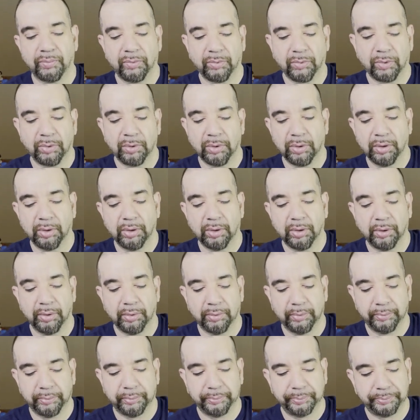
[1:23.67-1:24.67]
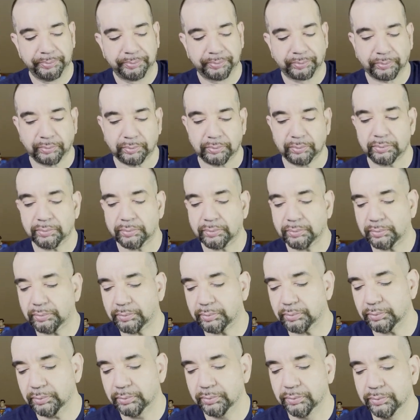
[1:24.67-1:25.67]

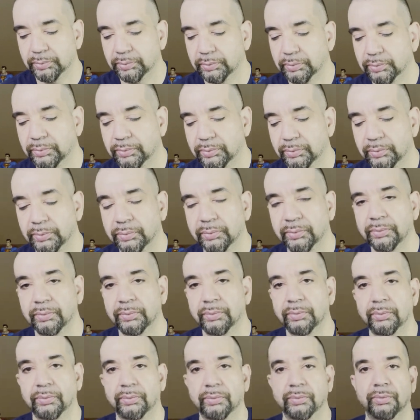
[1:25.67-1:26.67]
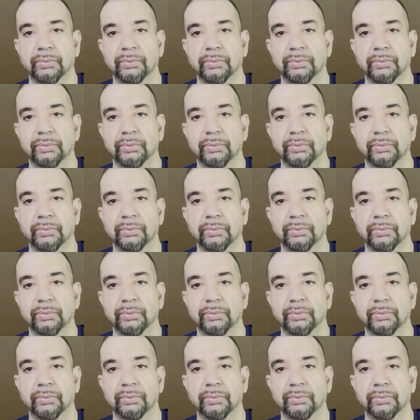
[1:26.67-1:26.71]
(silence)